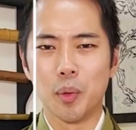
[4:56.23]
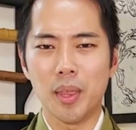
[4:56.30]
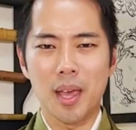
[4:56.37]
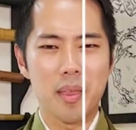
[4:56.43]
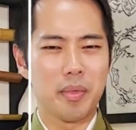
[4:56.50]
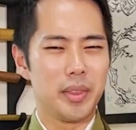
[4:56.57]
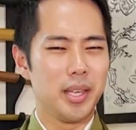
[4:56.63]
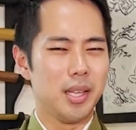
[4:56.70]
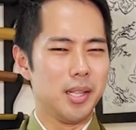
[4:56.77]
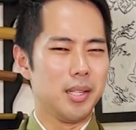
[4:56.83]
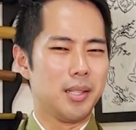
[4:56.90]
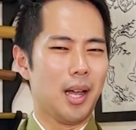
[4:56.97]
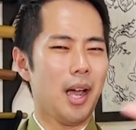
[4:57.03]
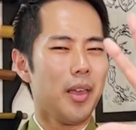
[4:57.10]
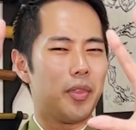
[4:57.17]
then, the
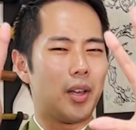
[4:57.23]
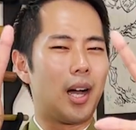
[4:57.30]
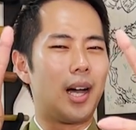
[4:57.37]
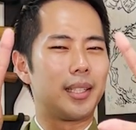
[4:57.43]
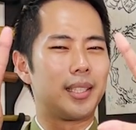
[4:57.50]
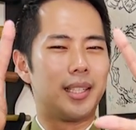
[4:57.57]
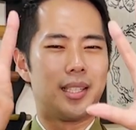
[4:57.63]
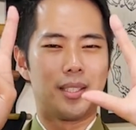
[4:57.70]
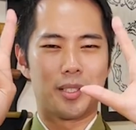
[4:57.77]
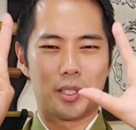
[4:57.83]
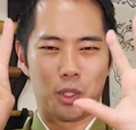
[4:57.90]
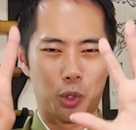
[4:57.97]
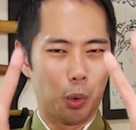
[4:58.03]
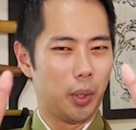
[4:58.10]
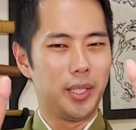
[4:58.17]
ninth kata,
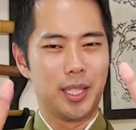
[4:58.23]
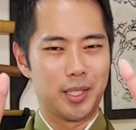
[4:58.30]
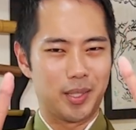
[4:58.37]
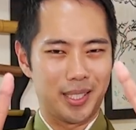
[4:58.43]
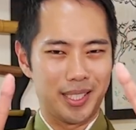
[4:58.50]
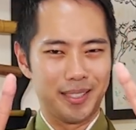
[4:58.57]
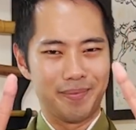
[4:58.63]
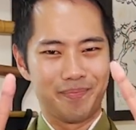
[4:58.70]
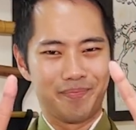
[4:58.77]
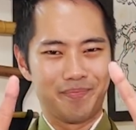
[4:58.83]
Soetezuki.